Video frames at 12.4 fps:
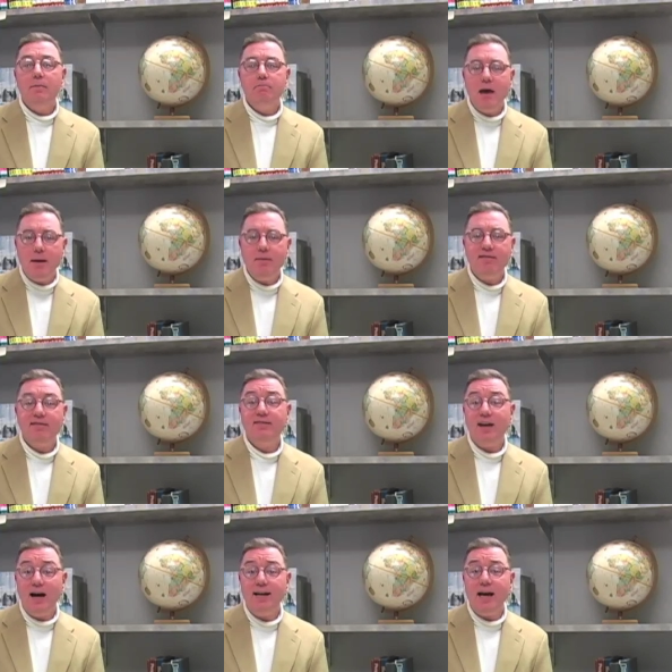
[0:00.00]
Mammoths
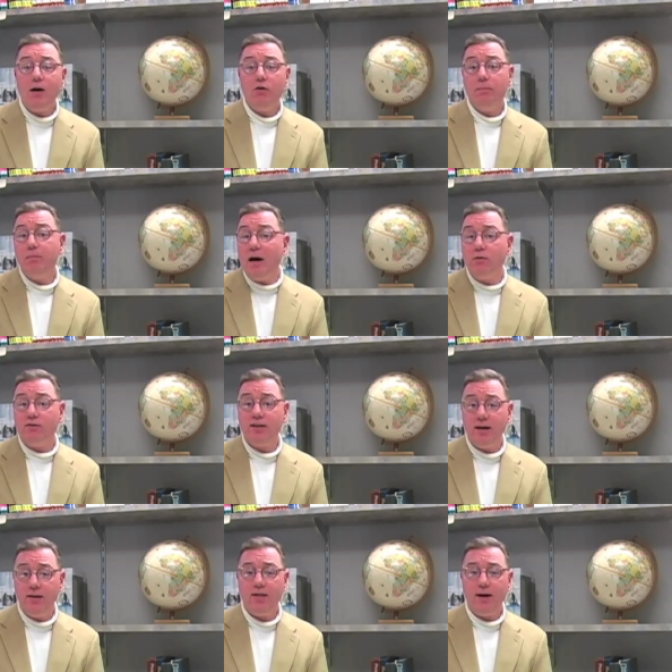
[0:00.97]
died out about
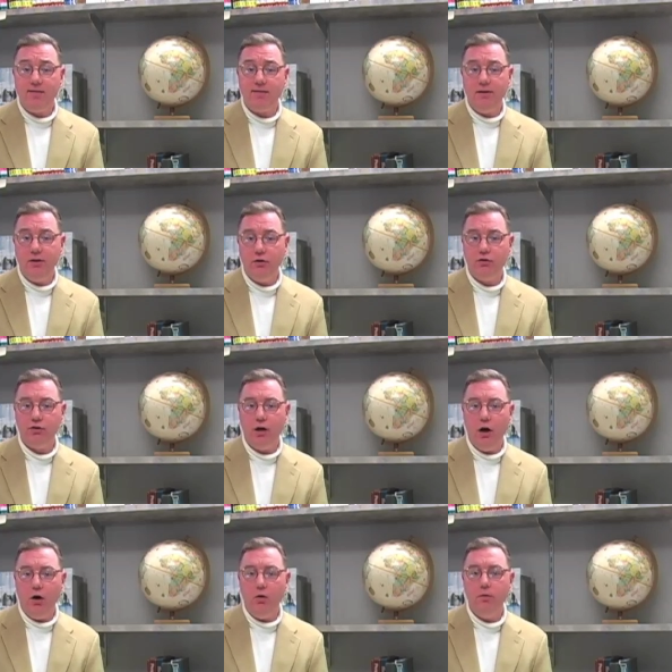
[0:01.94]
10,000 years
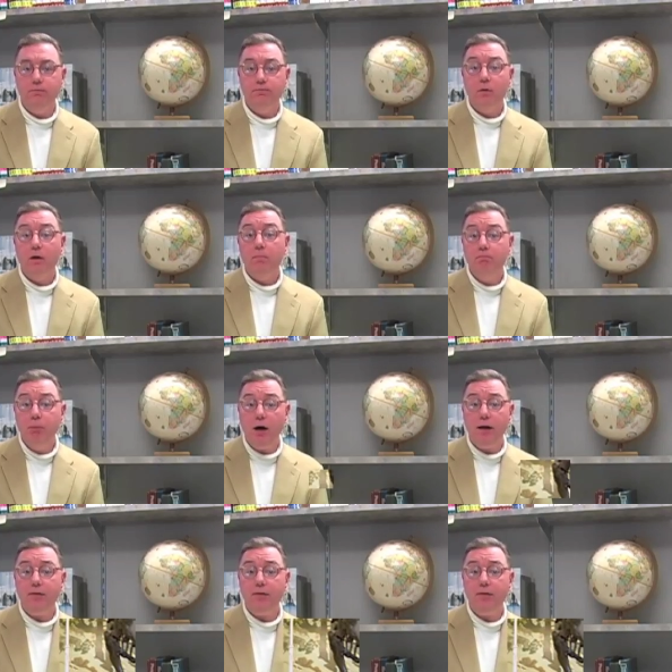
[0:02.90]
ago, but